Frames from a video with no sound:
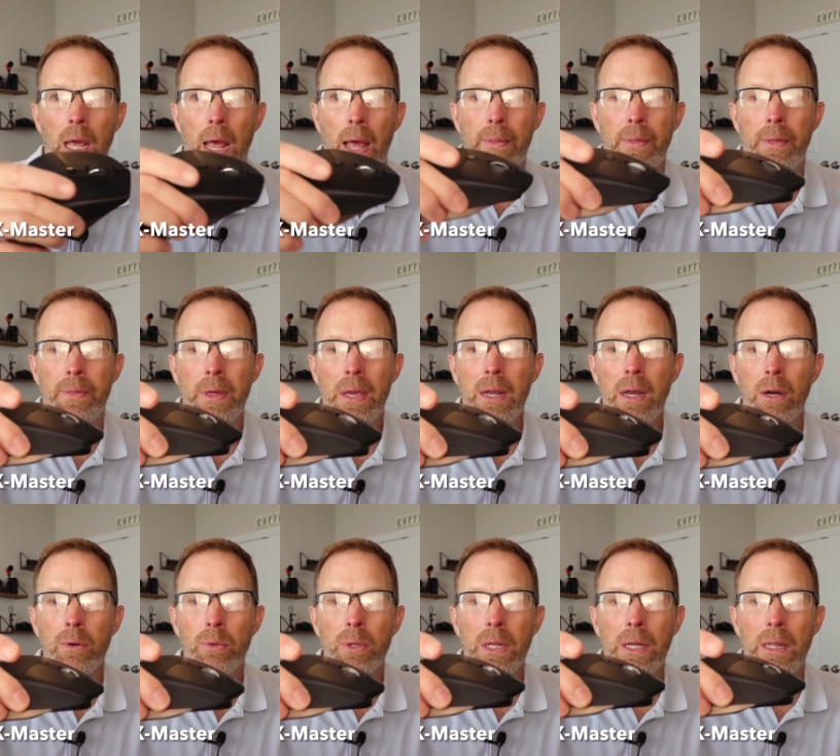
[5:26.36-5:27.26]
and the thing I
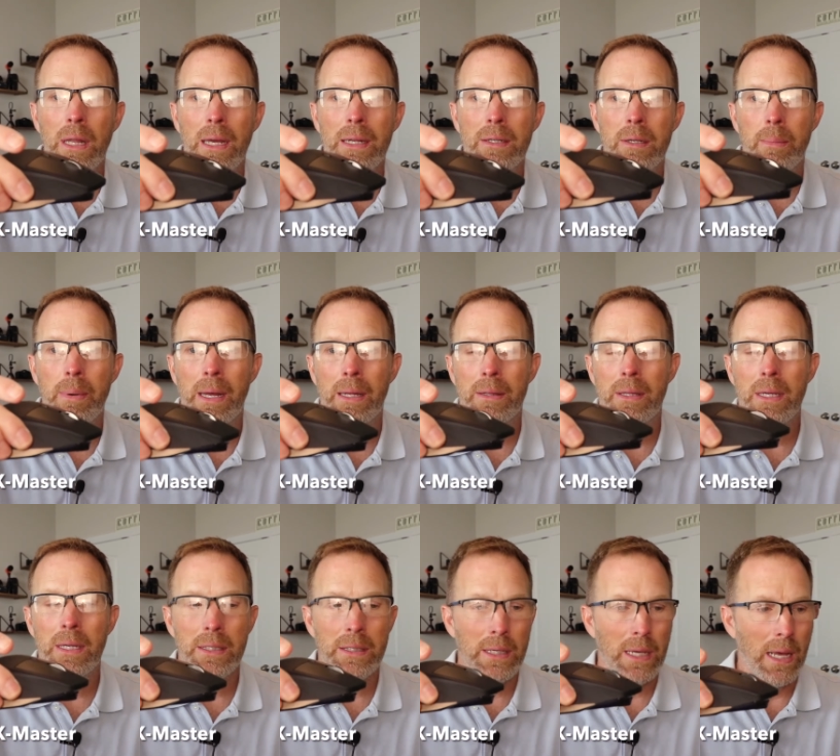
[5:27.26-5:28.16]
really liked about
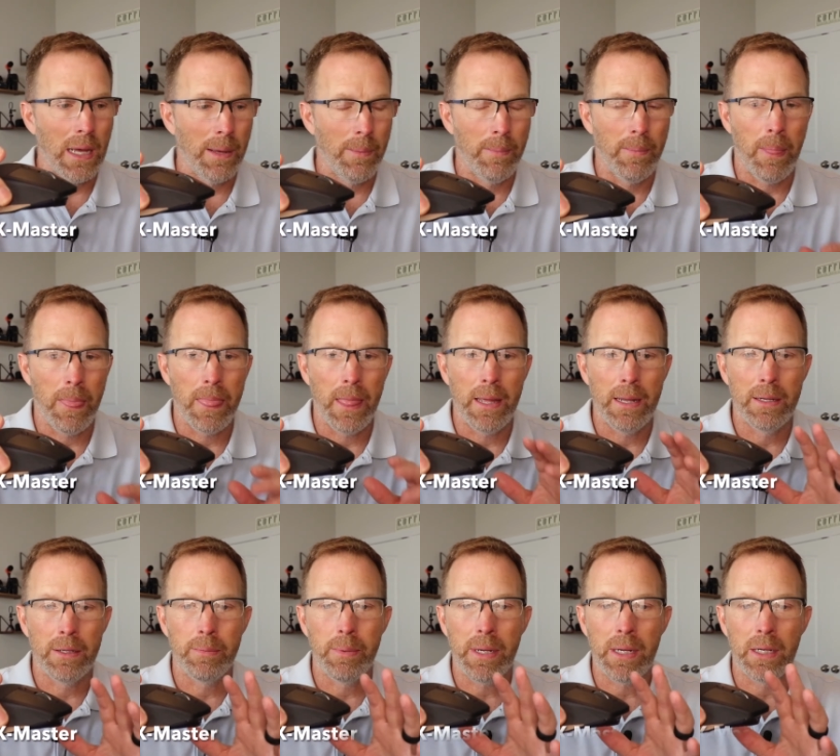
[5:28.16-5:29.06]
this
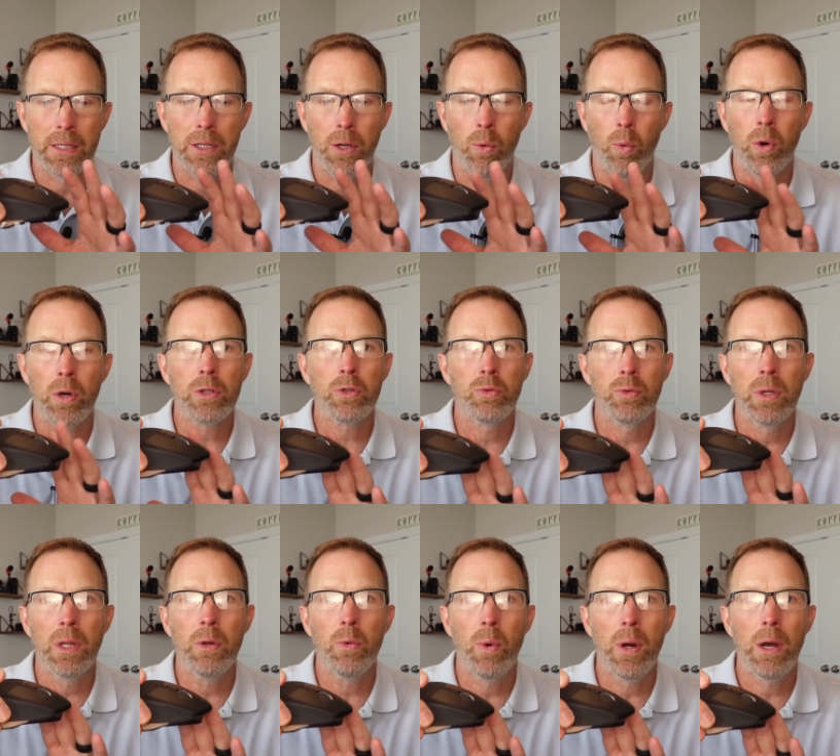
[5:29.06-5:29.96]
is because it works
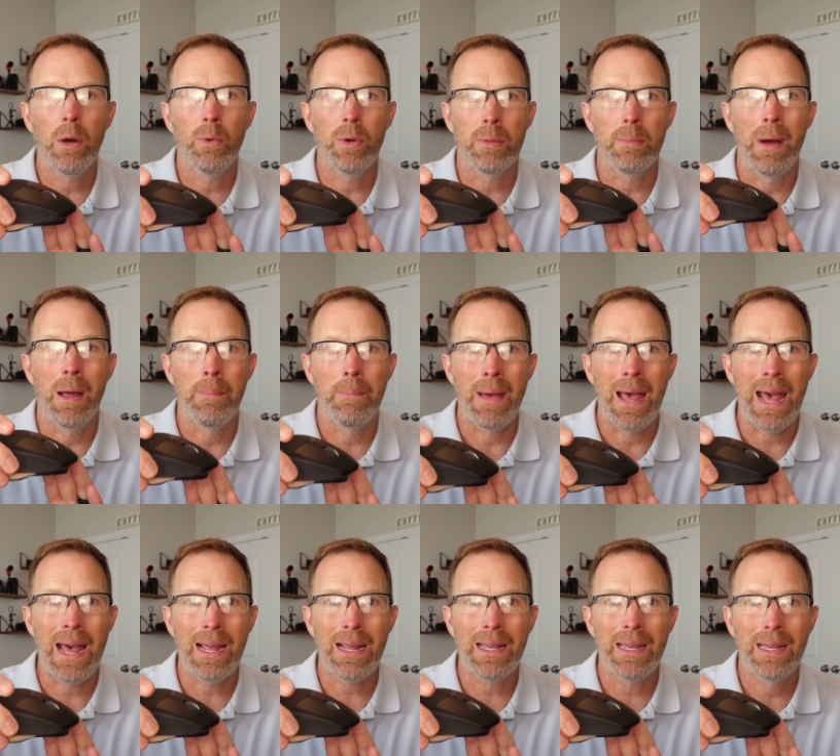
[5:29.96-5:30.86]
really well with my
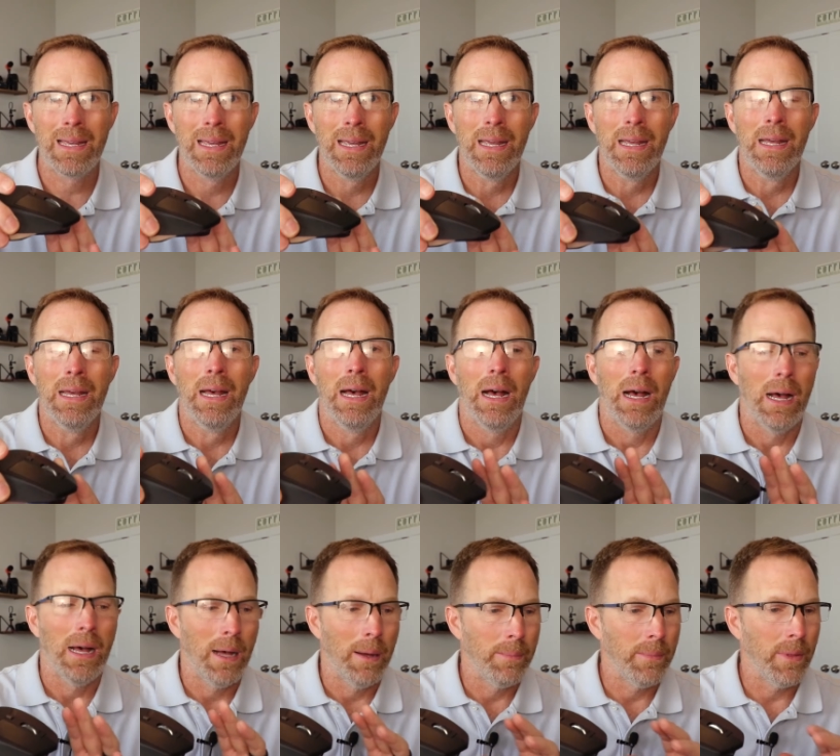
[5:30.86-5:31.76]
Mac.
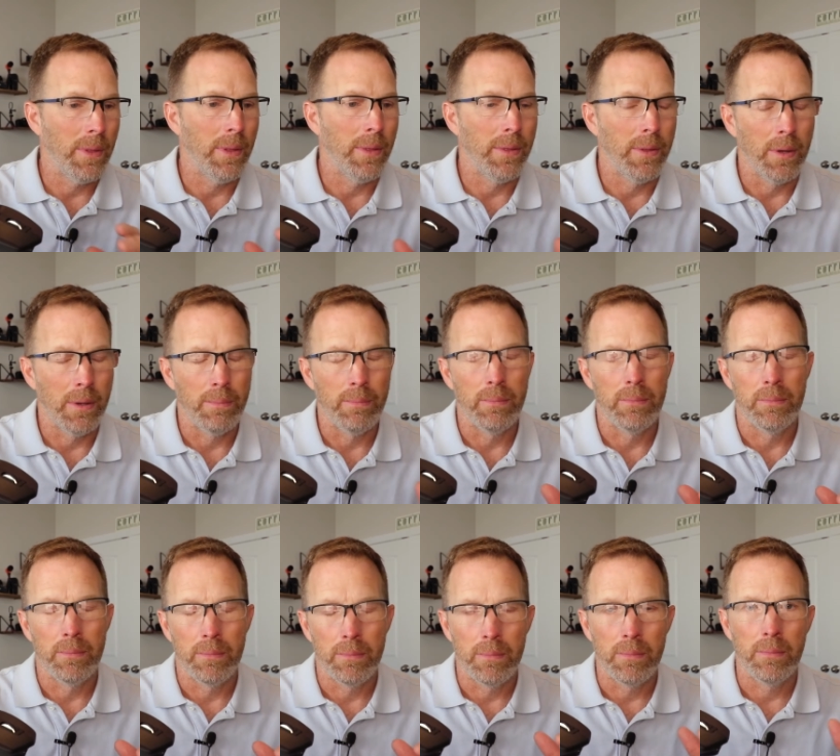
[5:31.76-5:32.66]
The
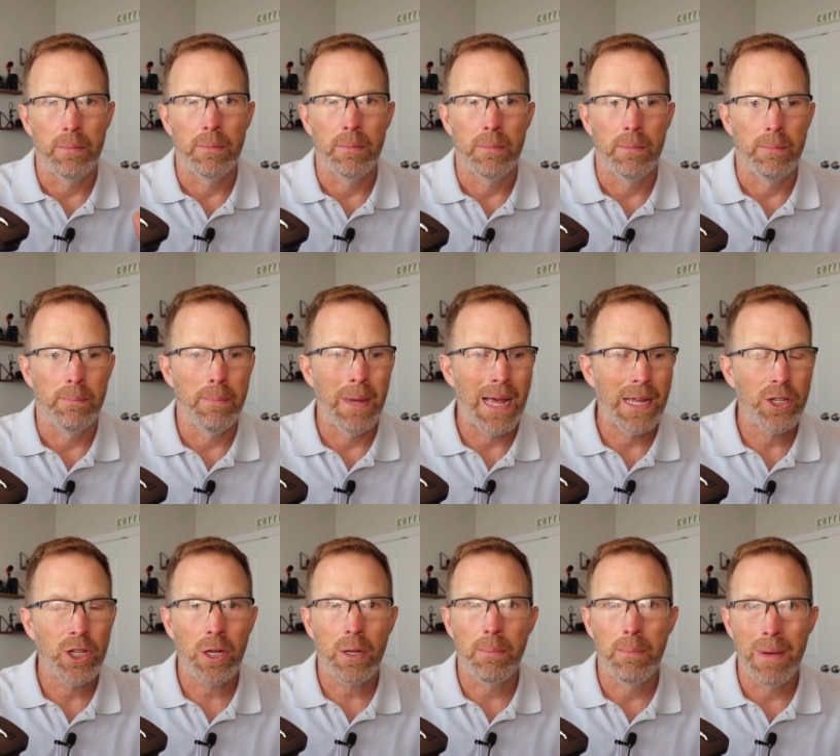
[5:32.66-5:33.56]

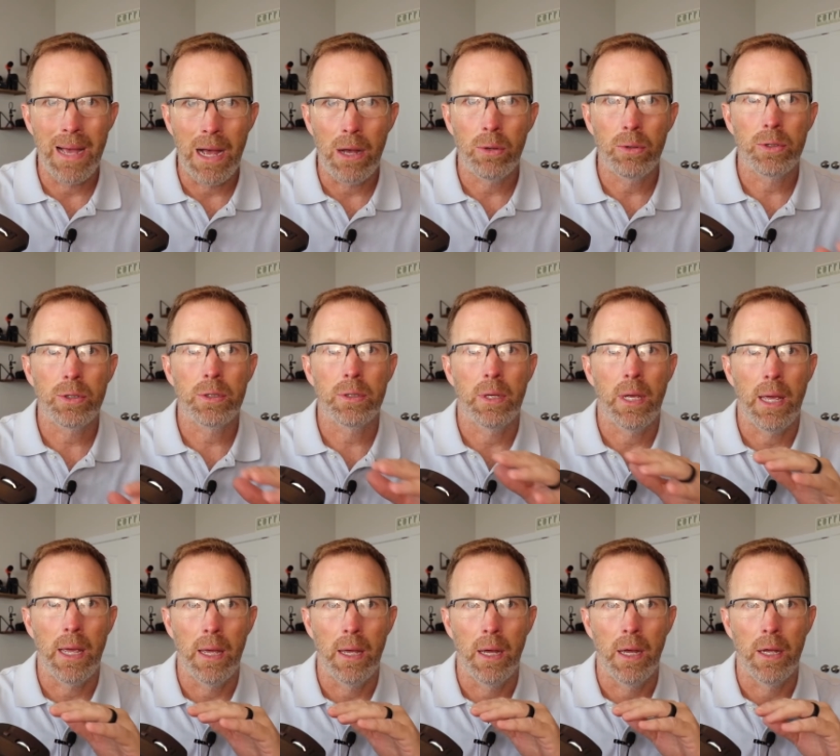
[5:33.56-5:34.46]
Magic Mouse,
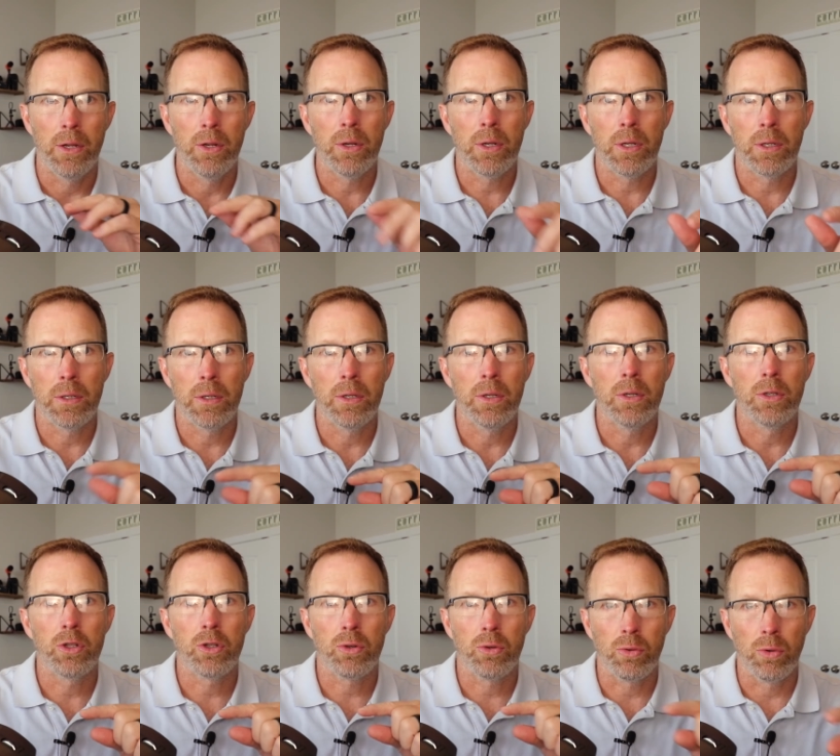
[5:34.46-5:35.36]
you can
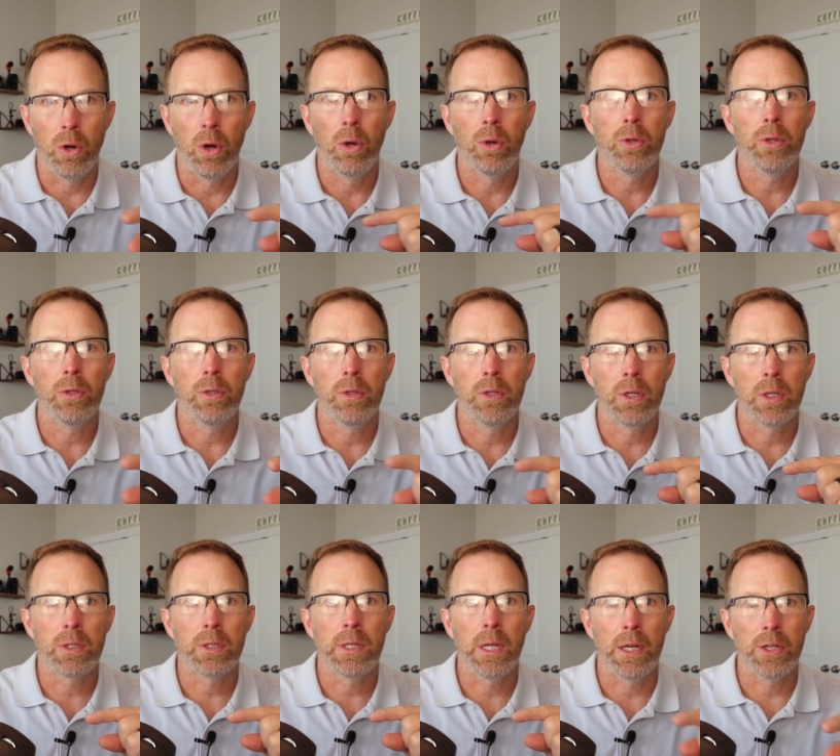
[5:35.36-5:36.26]
scroll
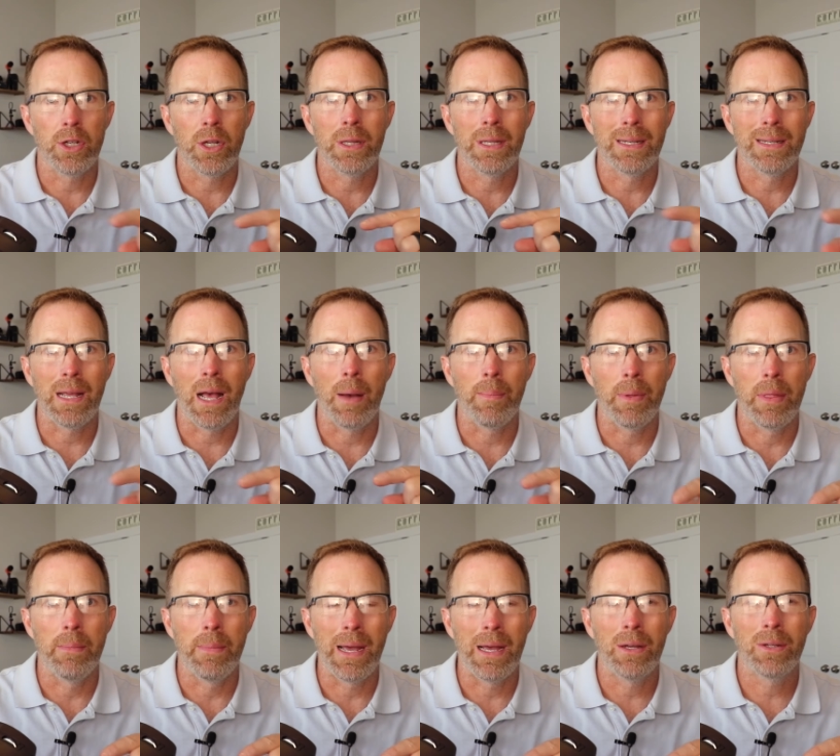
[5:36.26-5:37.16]
just touching the top of
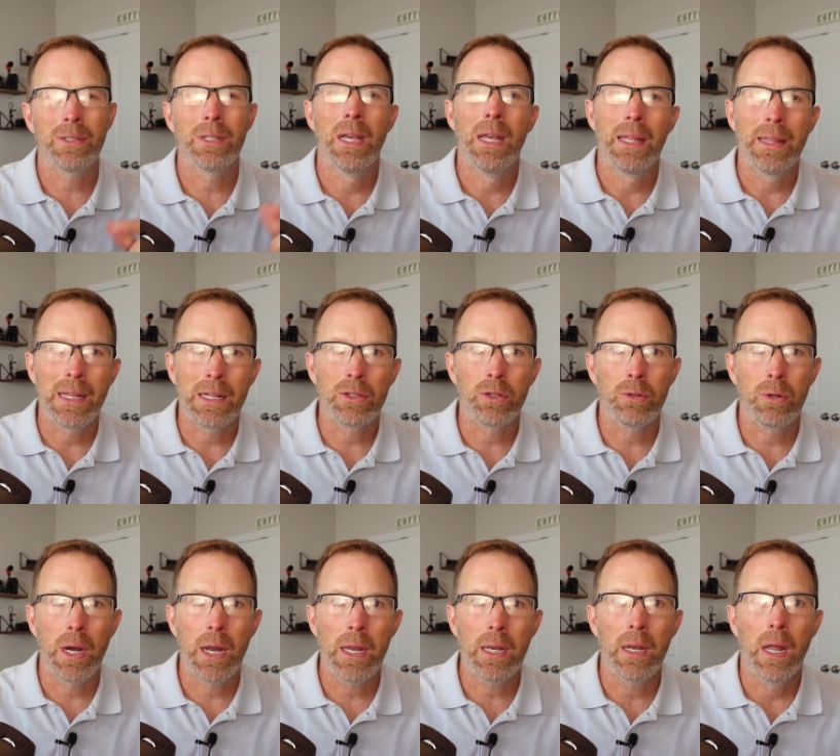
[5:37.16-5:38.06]
the mouse. That's
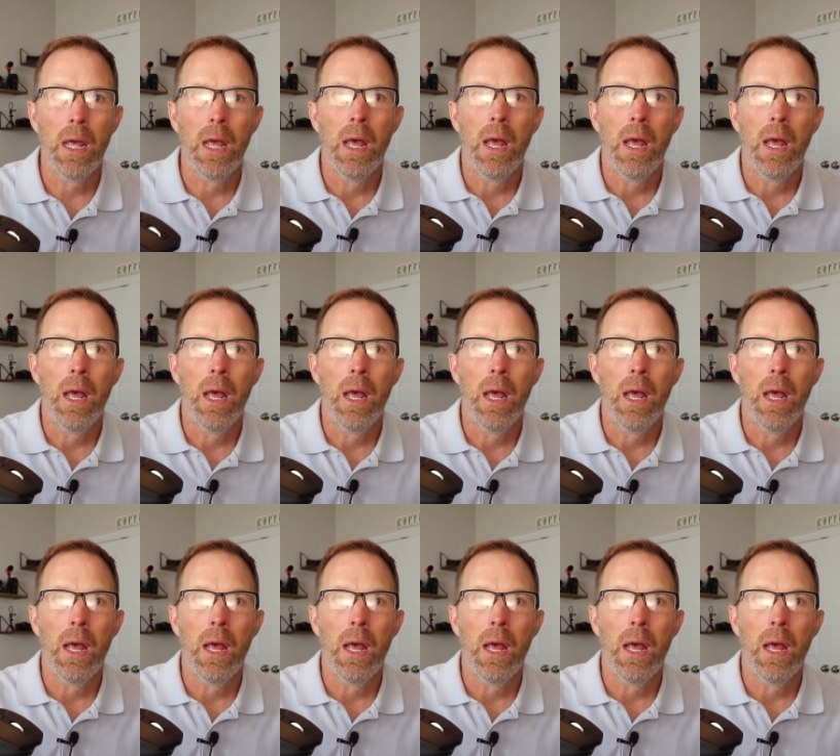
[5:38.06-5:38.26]
great,